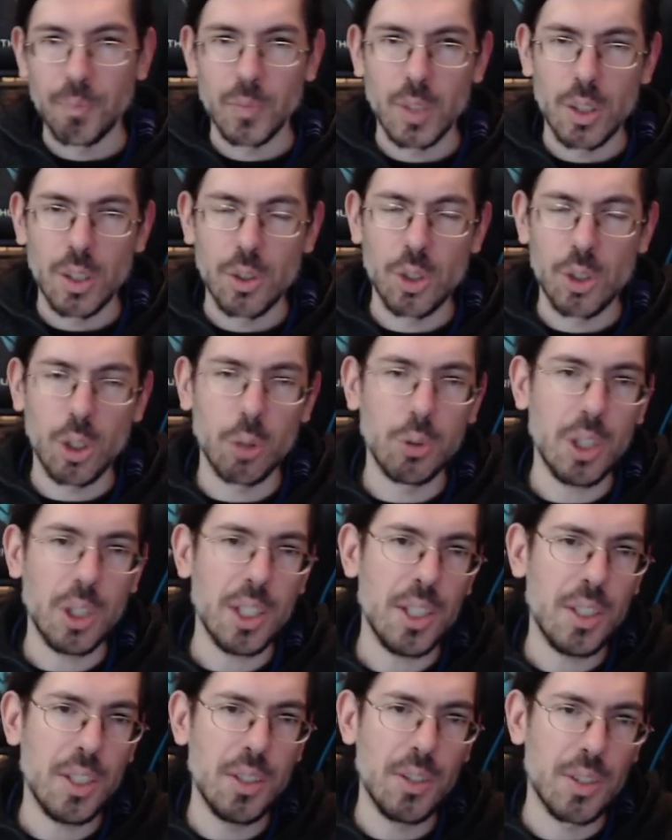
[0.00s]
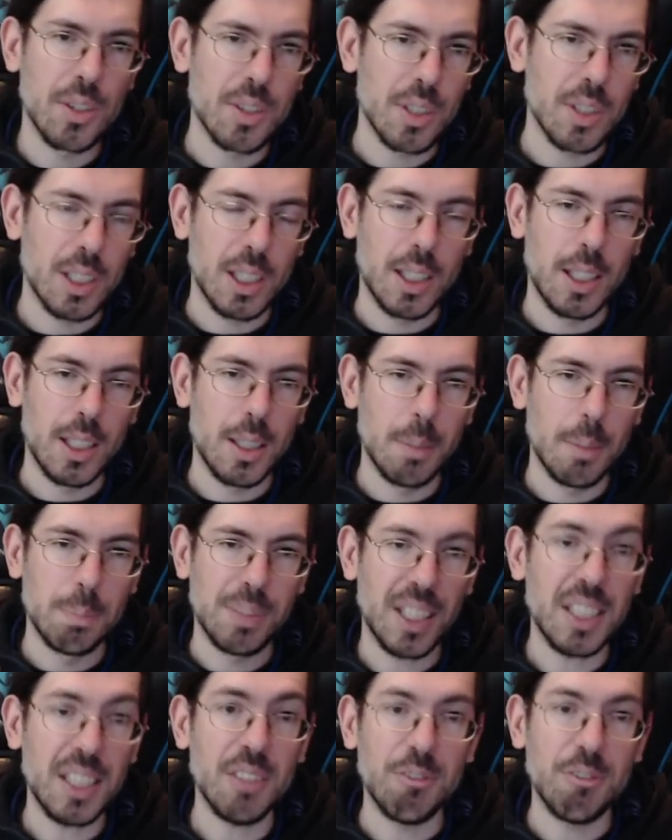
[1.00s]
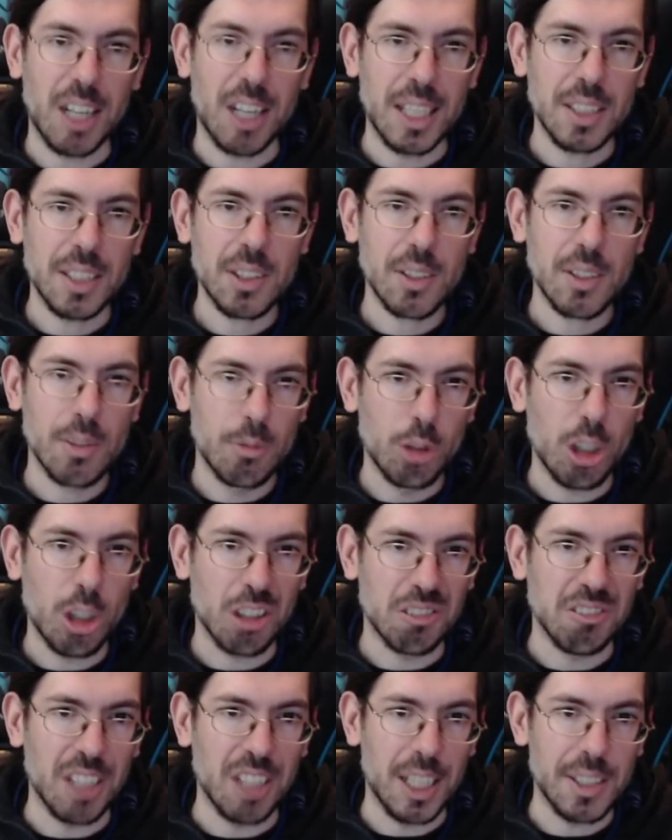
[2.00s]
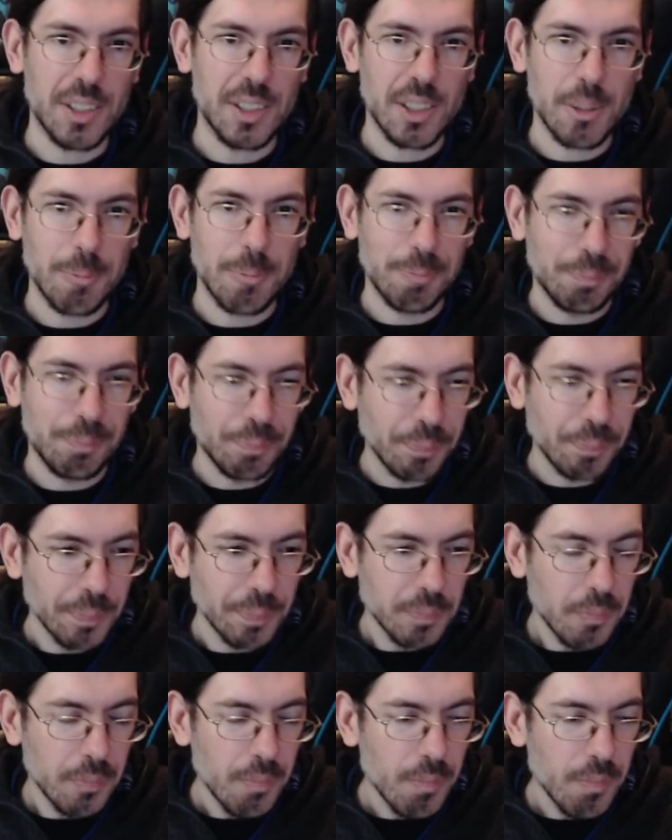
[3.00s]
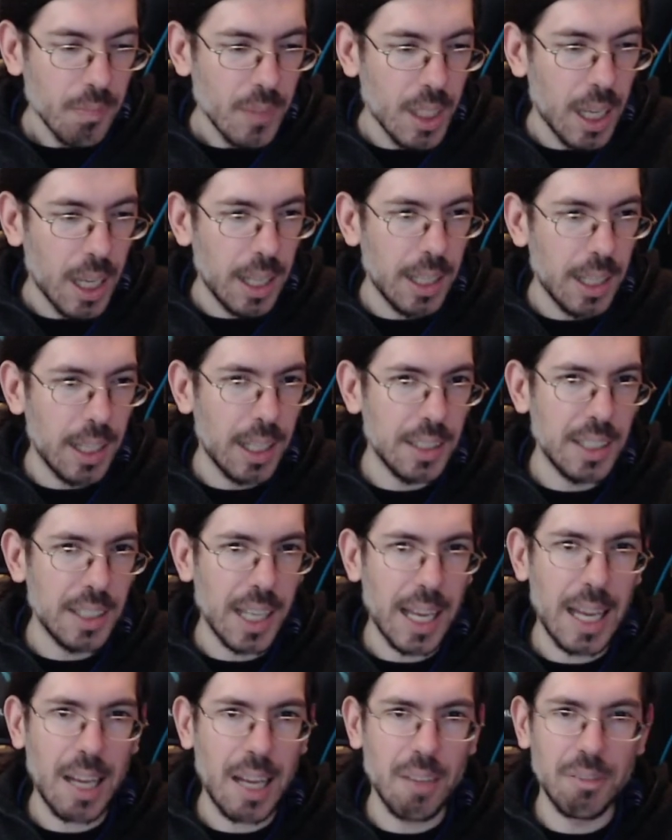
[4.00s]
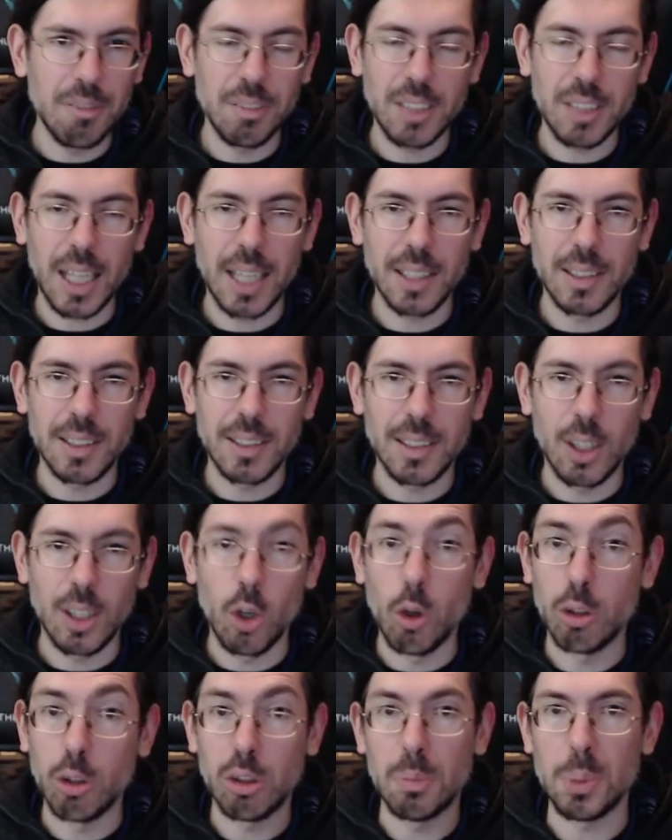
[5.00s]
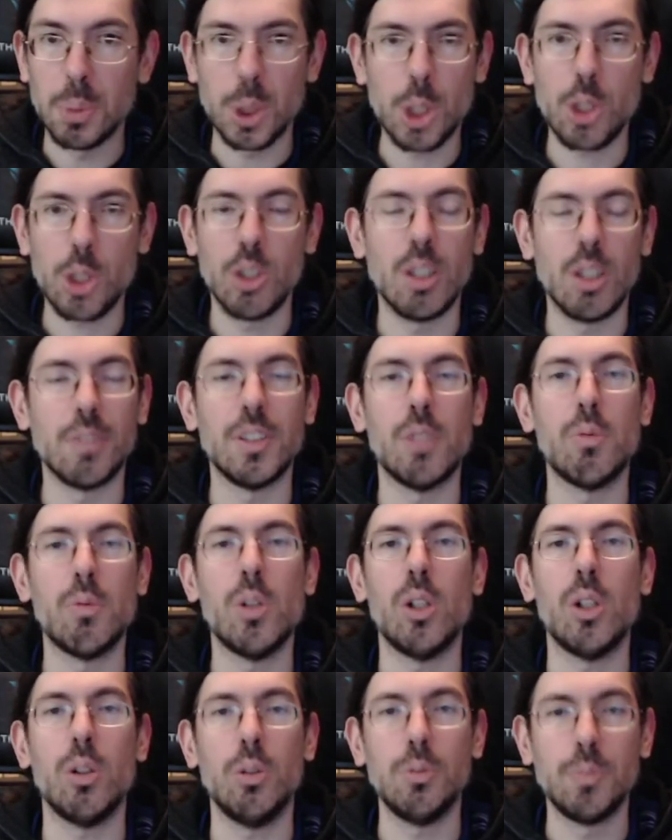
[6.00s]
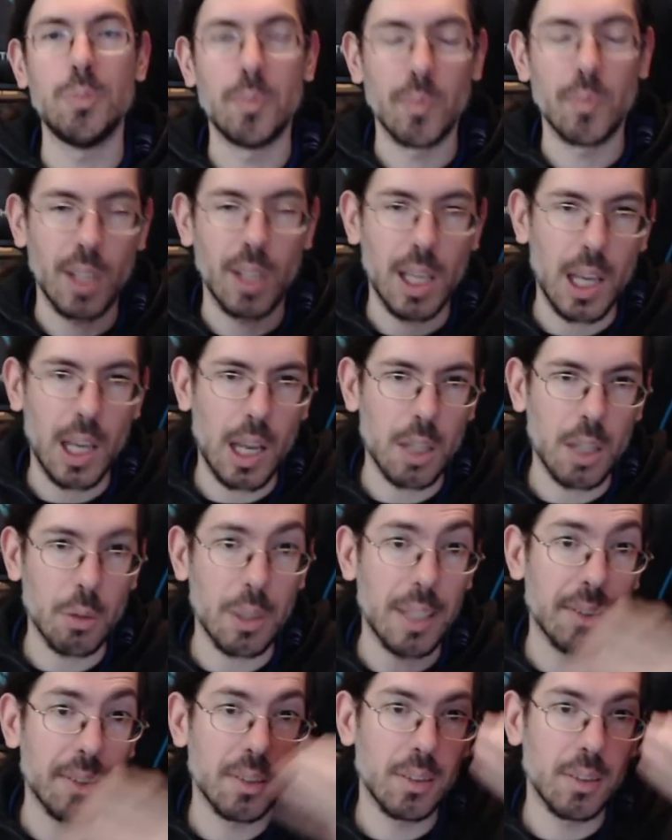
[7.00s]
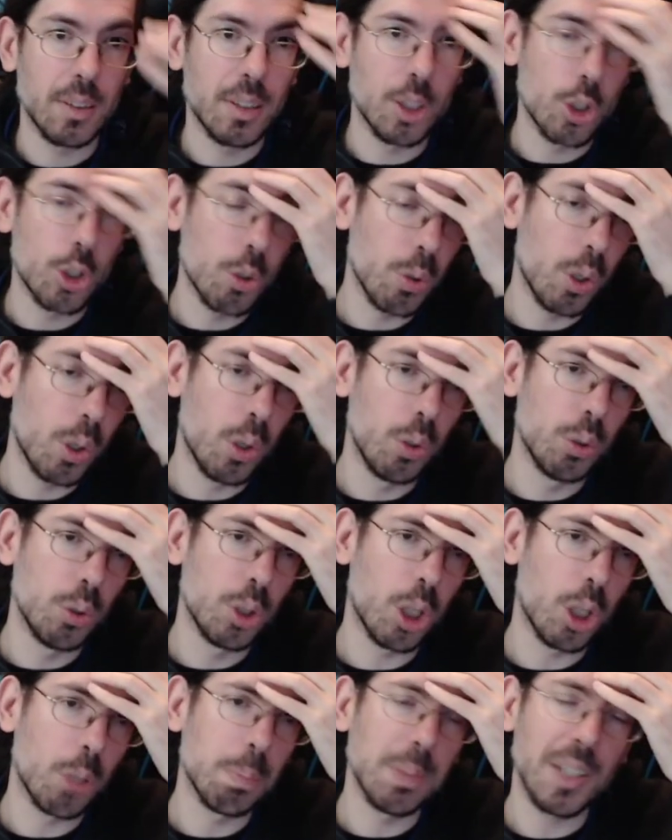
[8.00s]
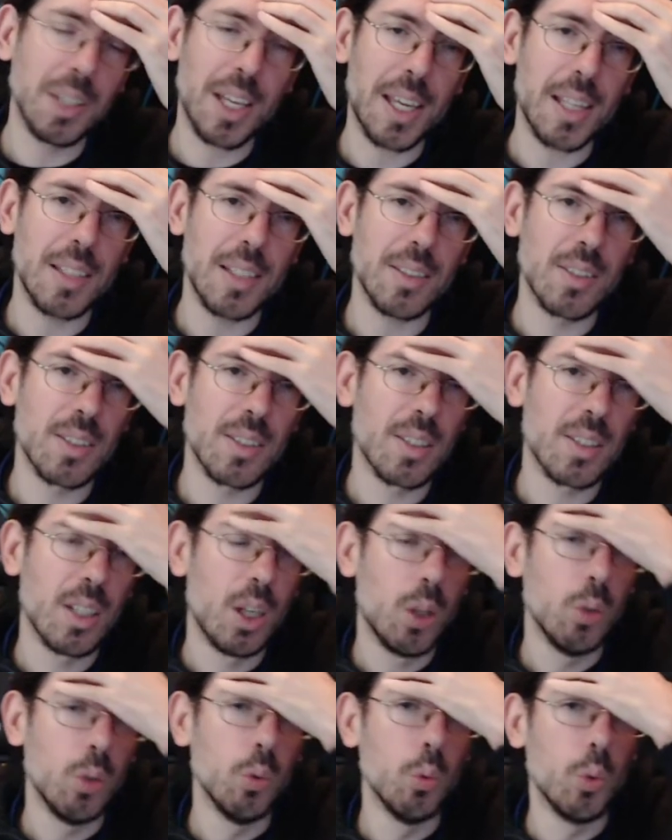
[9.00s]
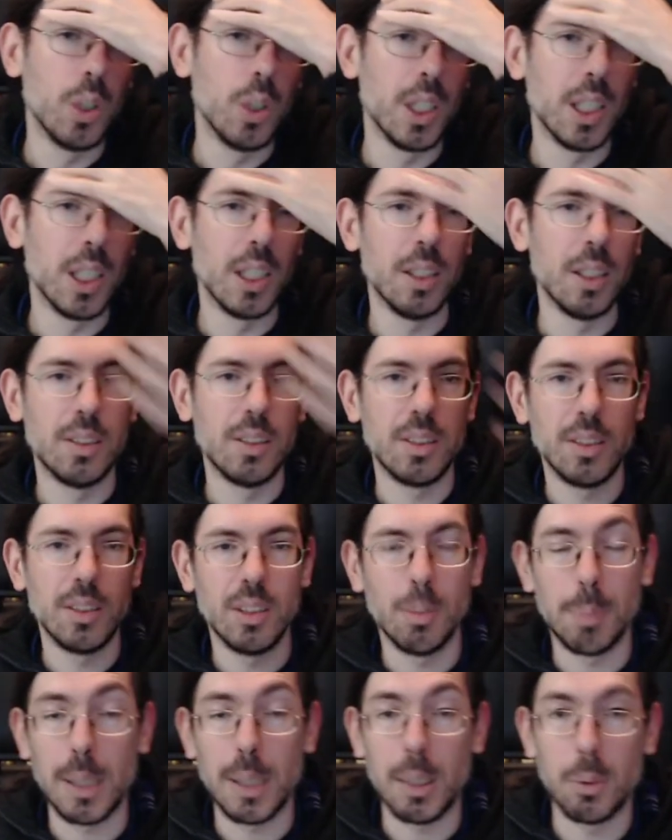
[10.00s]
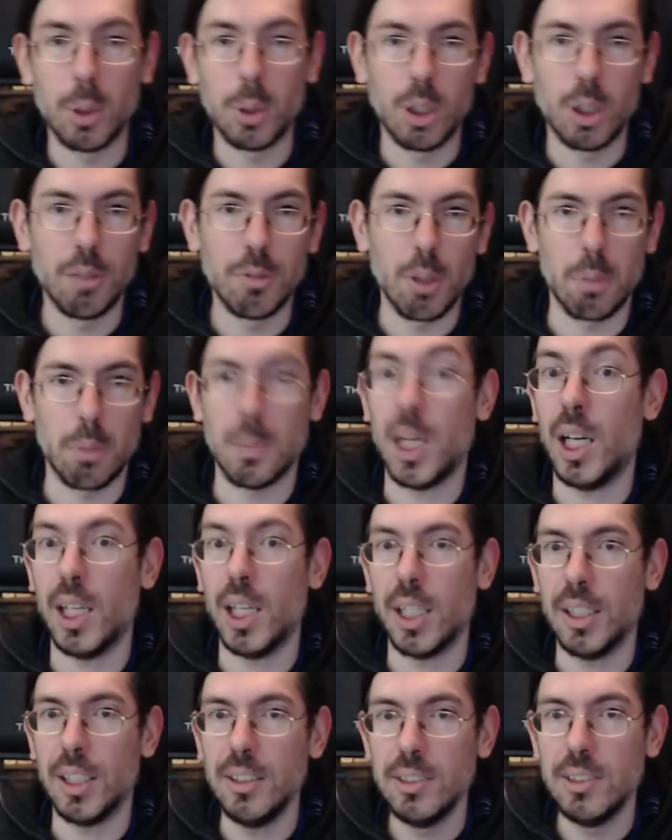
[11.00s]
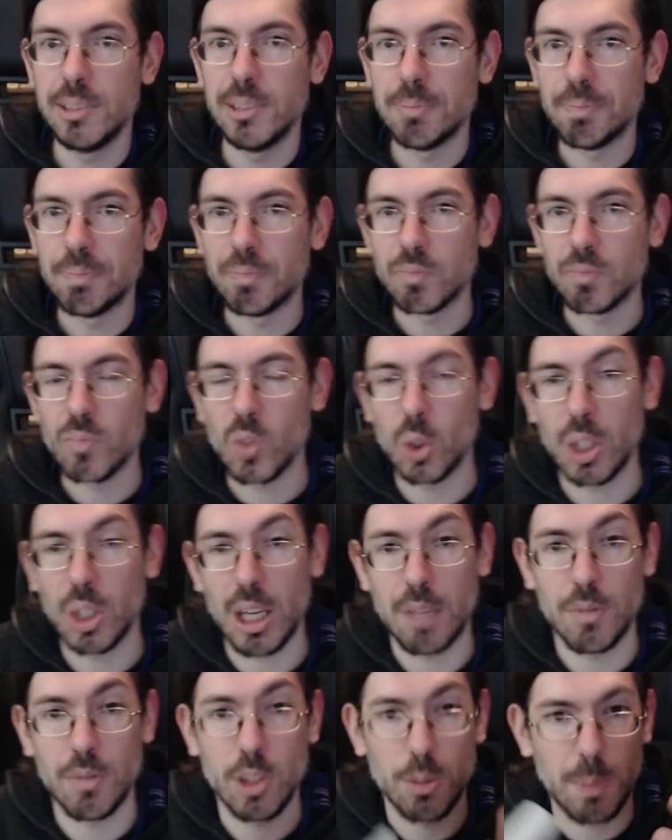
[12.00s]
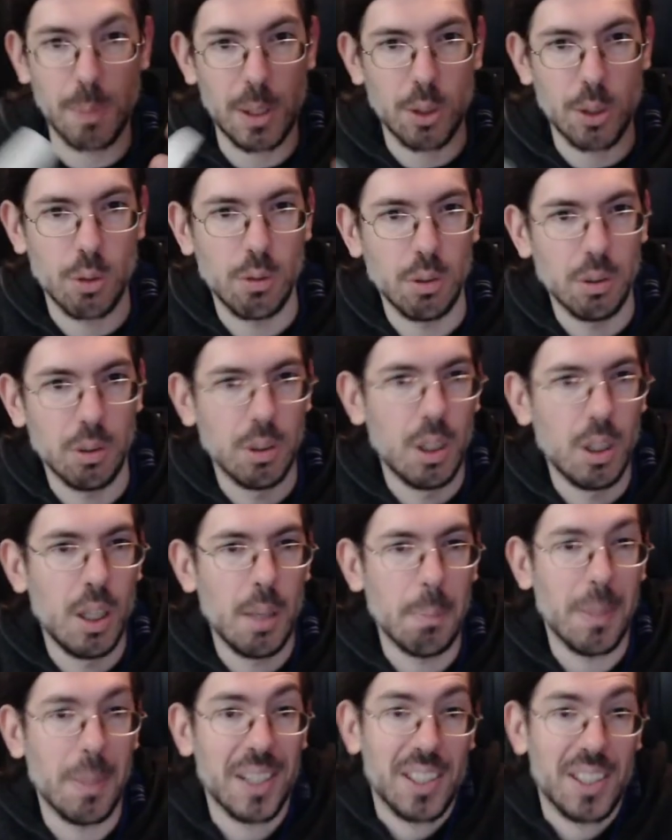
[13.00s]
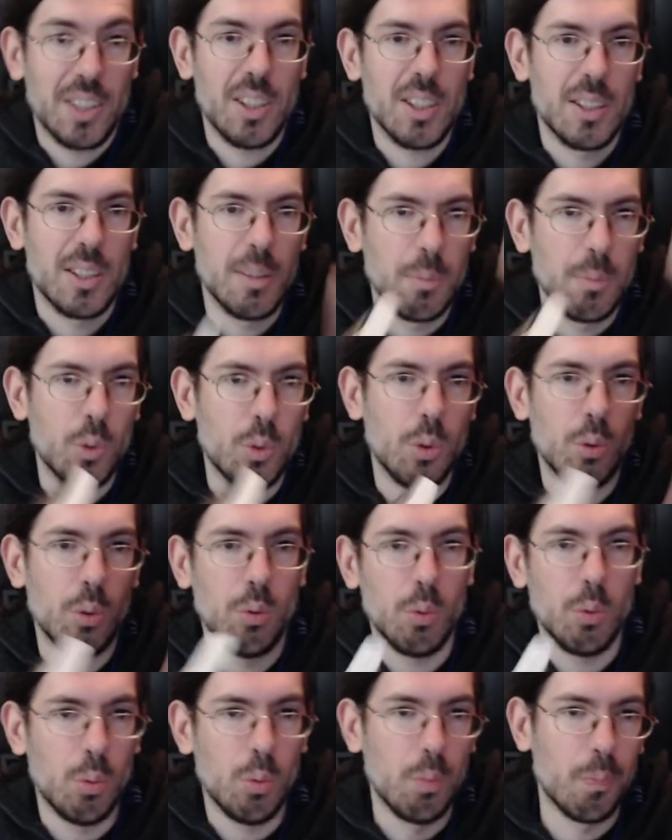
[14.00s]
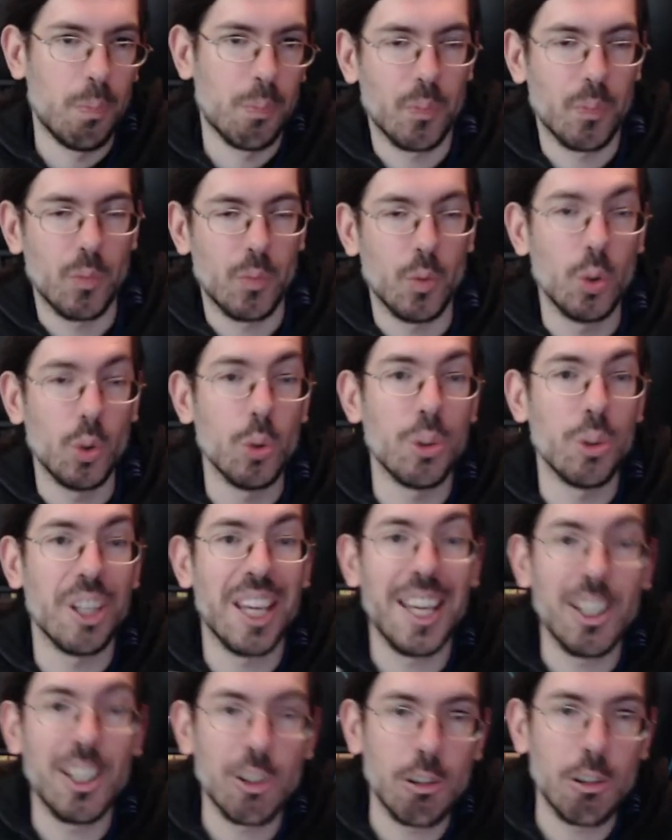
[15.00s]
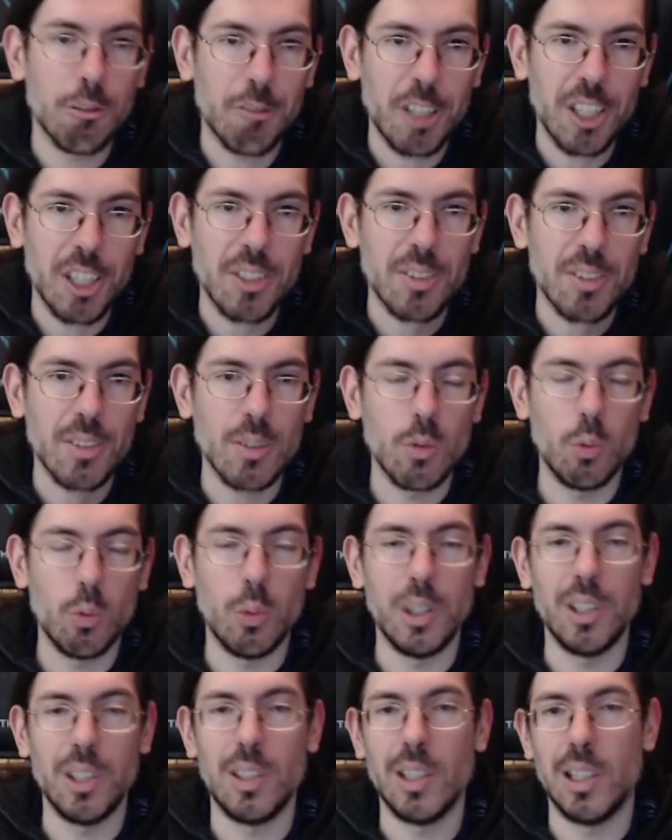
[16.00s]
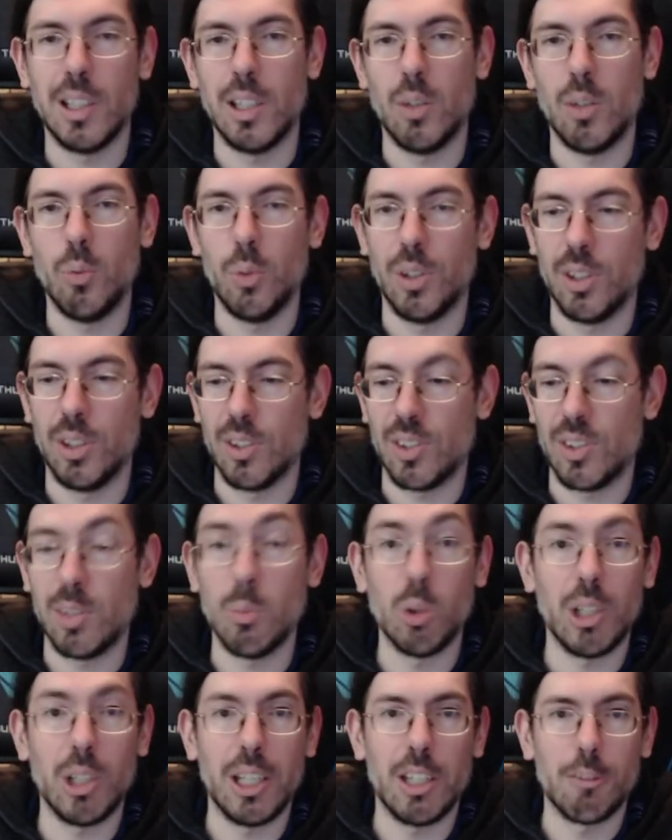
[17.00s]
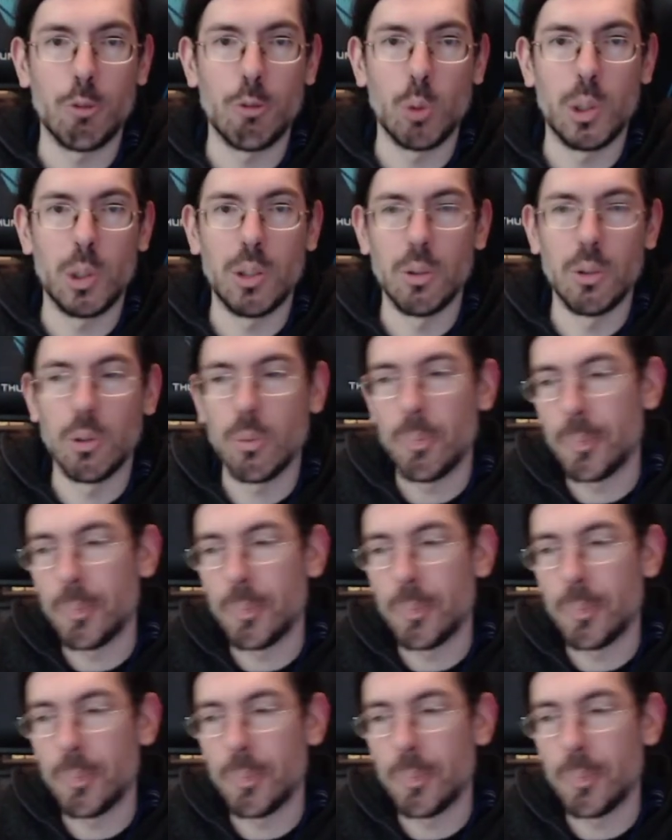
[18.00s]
So these plane fights, dogfights, they have like a whole competition of their own, and you can control your planes with the power of your mind. You have this special mechanism to do the interface with the simulated world.